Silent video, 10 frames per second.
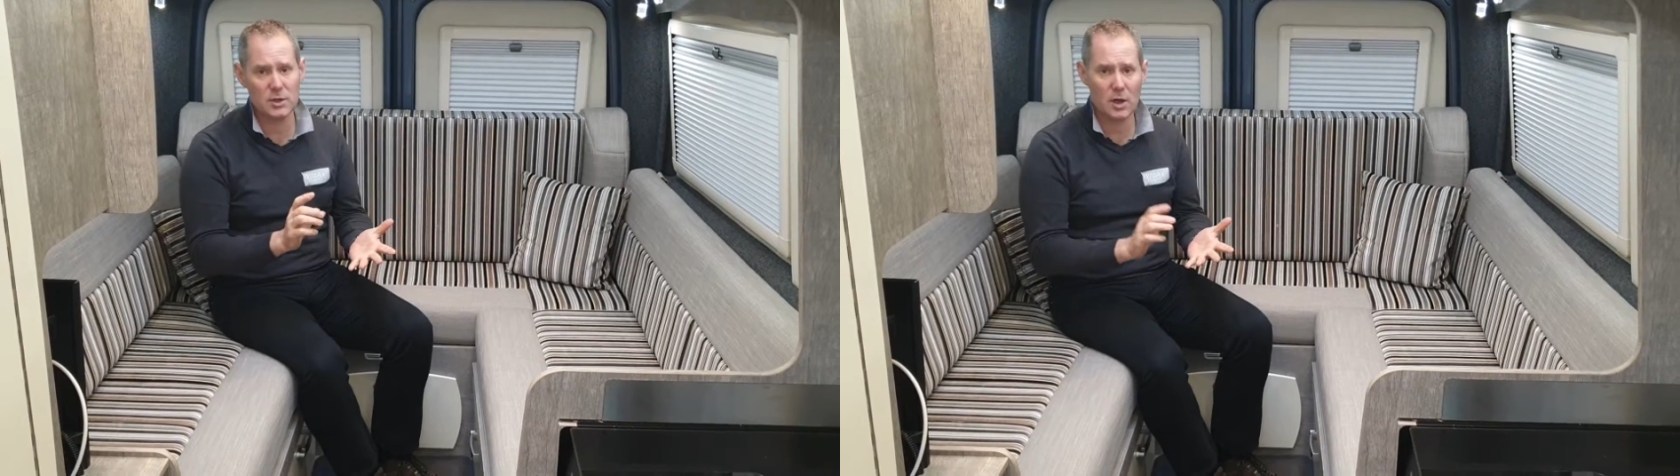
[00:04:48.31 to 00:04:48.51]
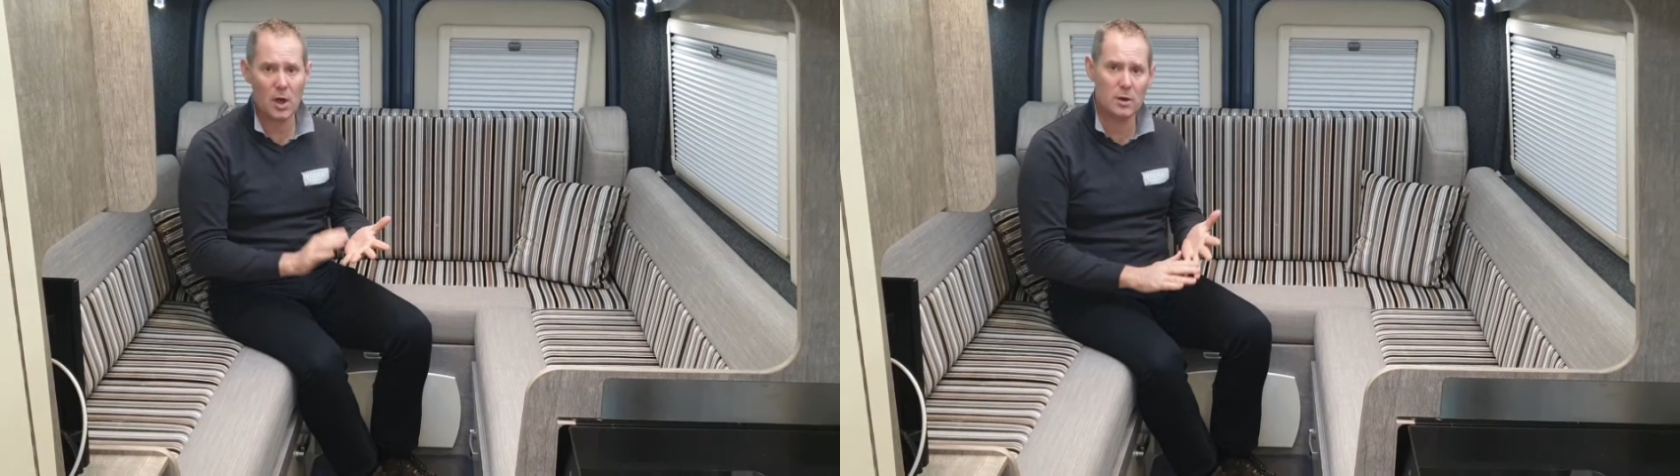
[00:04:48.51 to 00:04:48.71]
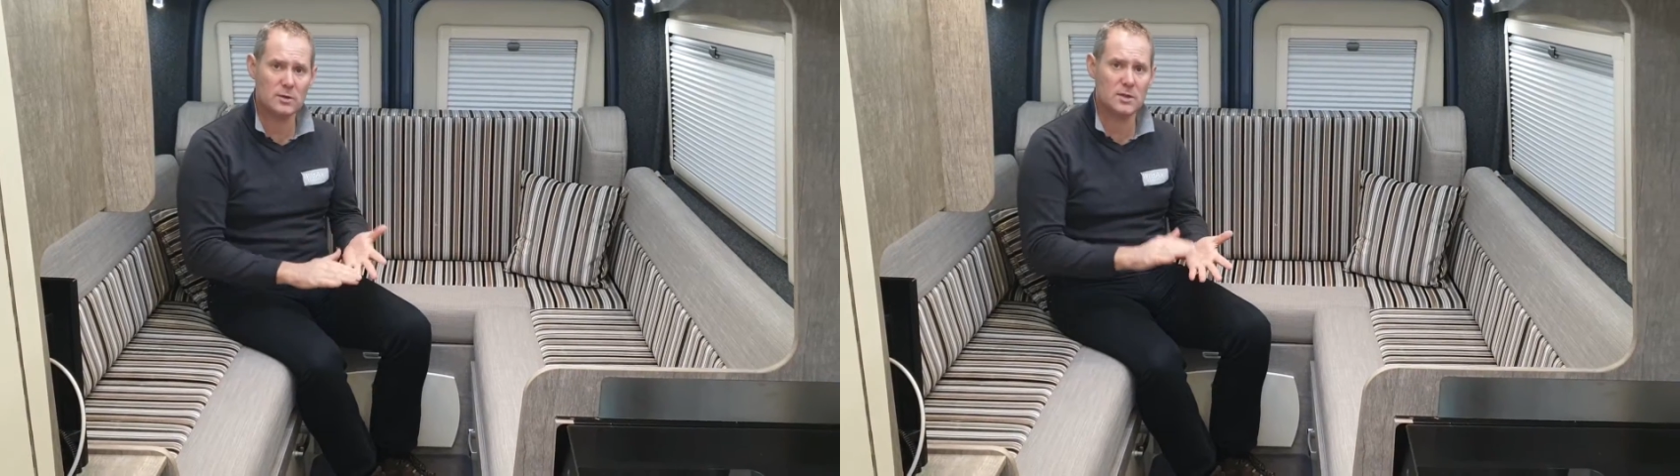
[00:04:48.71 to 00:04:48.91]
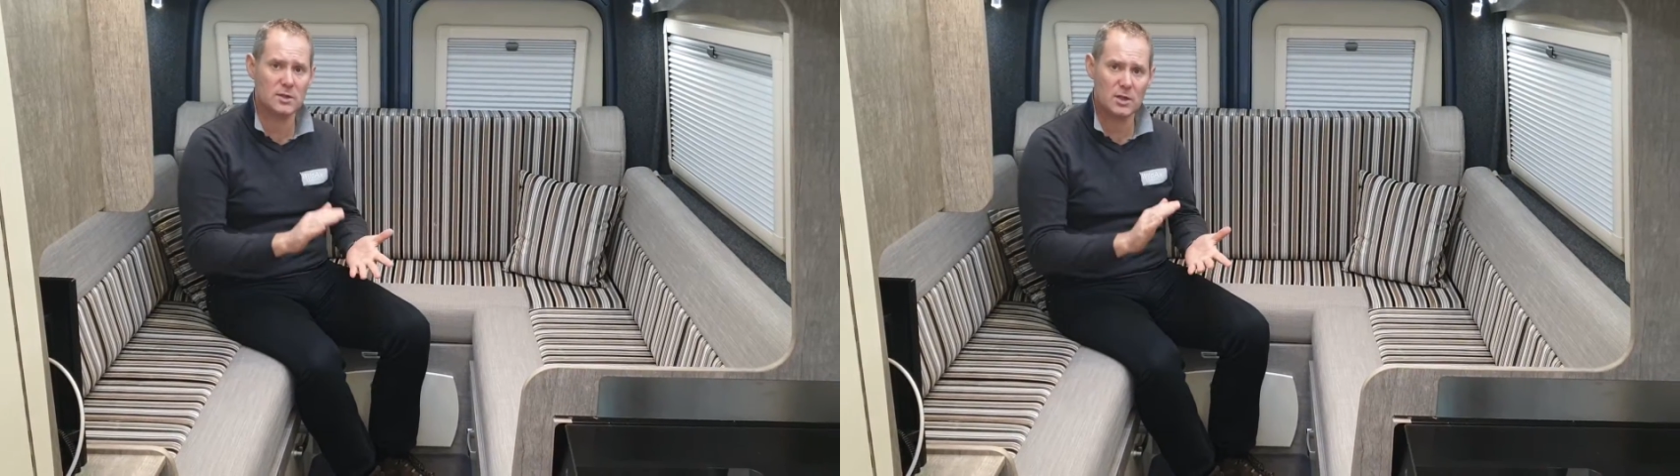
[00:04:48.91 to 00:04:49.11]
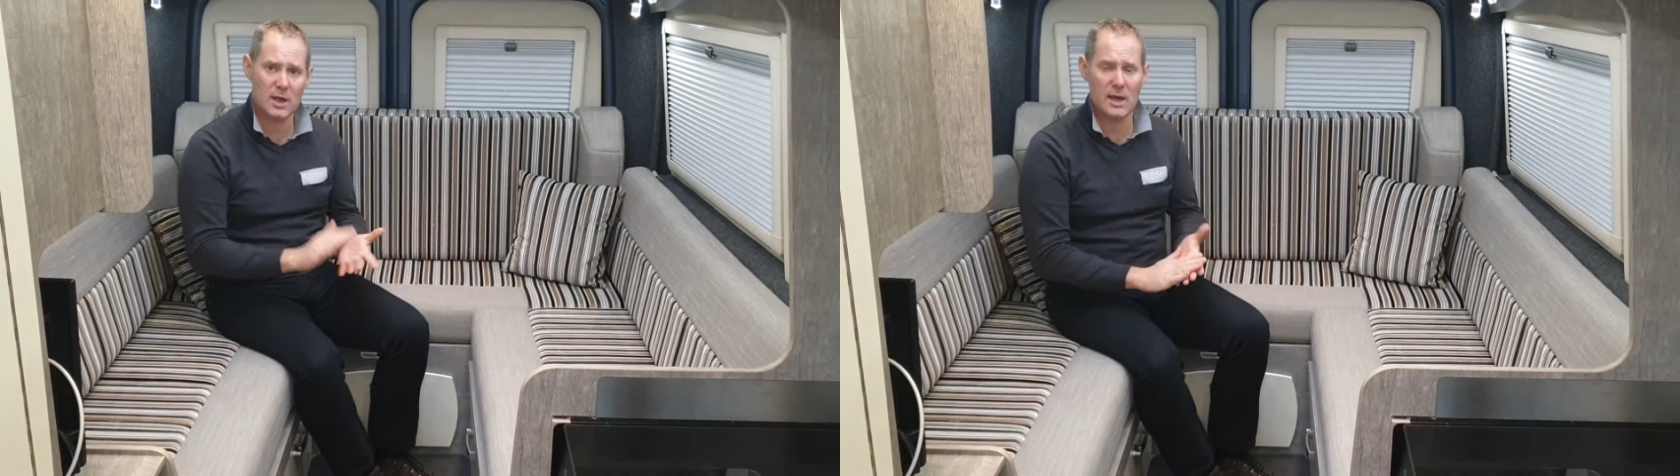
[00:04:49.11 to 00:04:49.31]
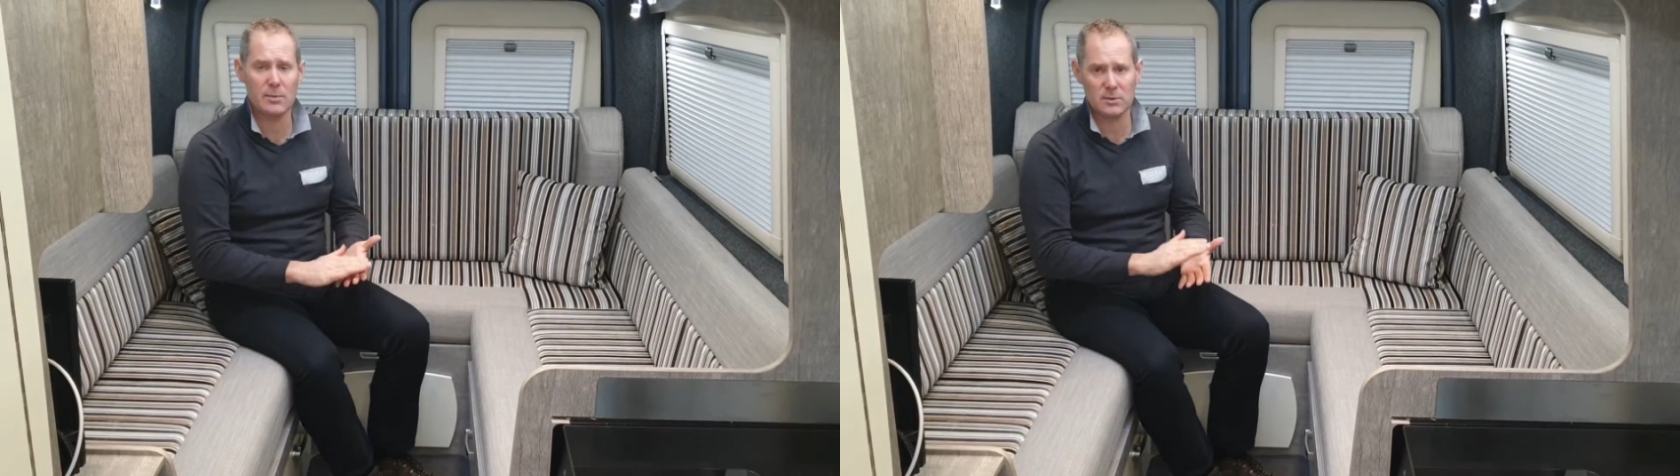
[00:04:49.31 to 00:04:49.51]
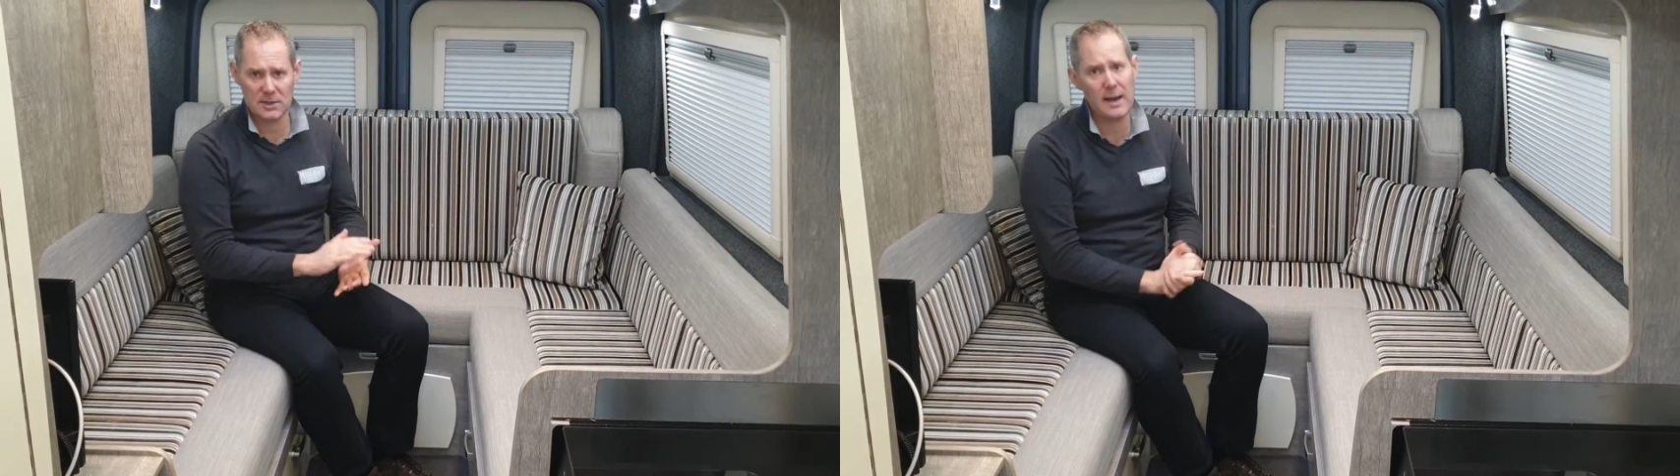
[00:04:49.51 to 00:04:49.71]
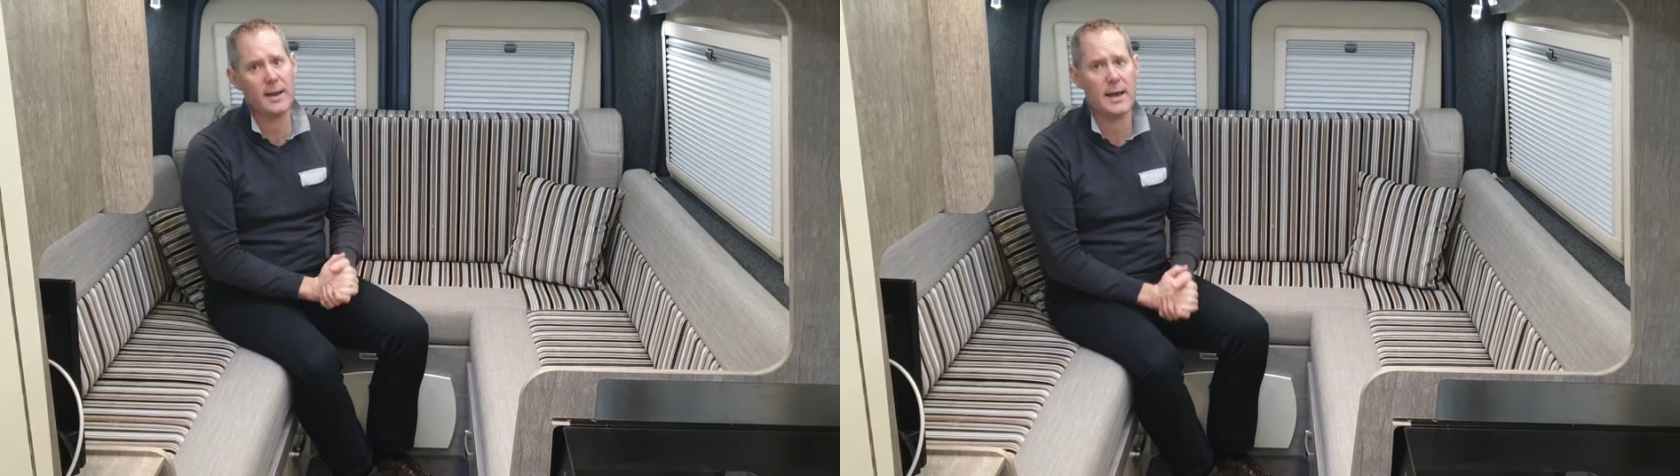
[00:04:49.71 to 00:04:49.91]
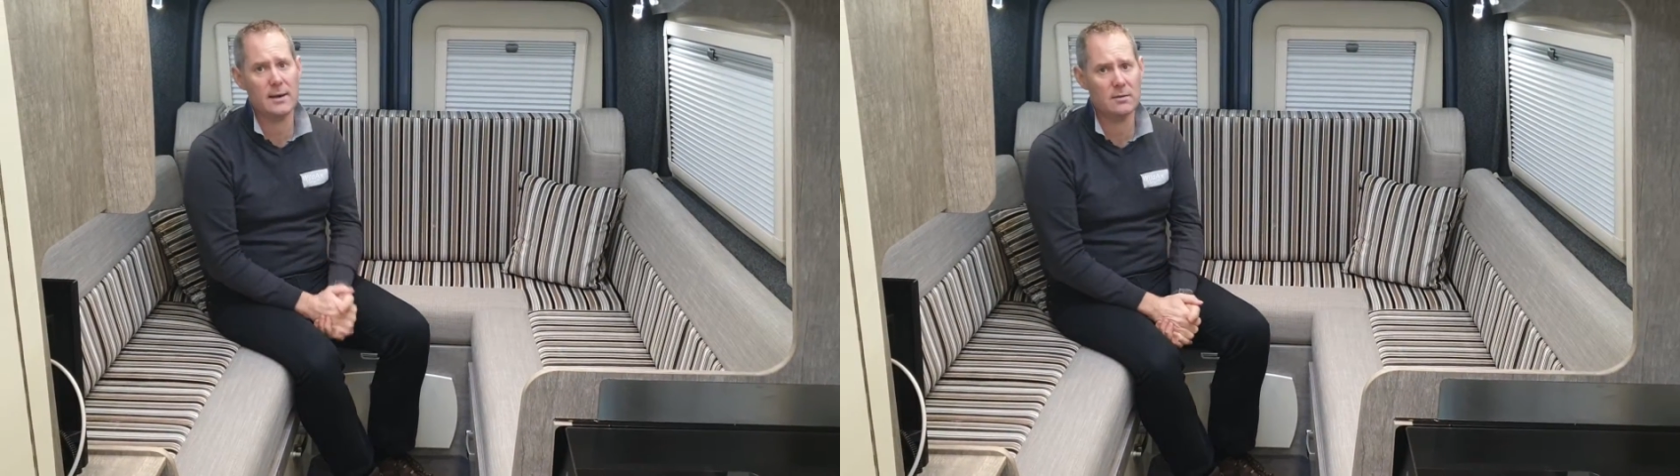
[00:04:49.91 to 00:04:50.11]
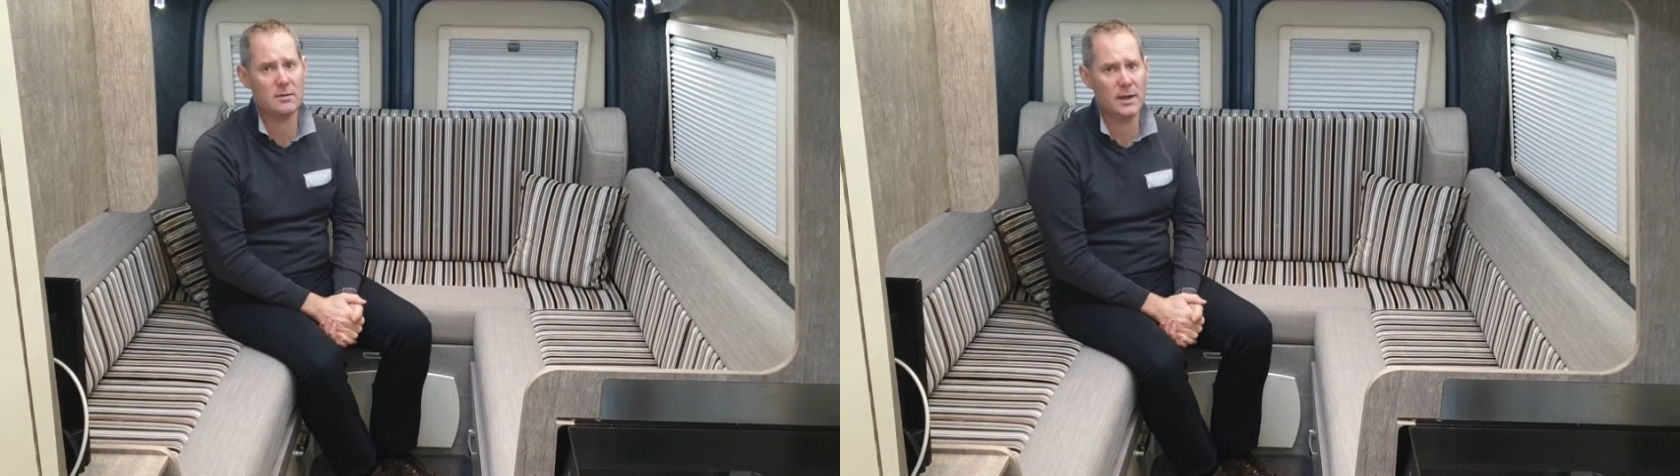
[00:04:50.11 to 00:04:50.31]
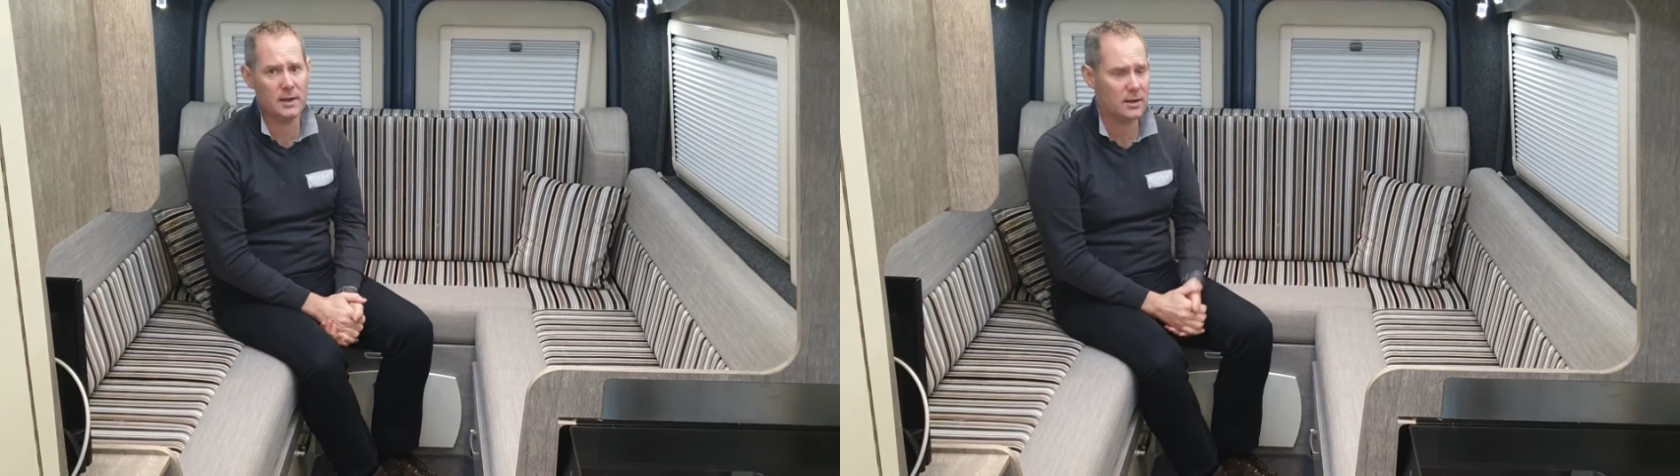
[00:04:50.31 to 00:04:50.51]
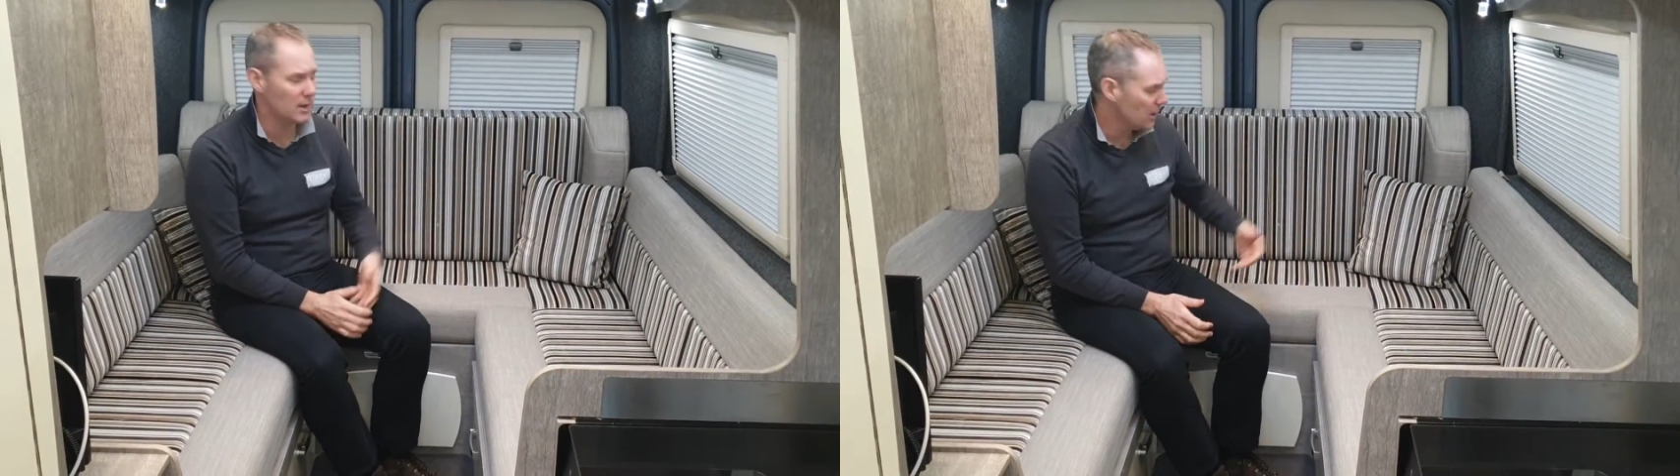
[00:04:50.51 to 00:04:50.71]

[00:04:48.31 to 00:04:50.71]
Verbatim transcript: your hoses, your cables, that kind of thing,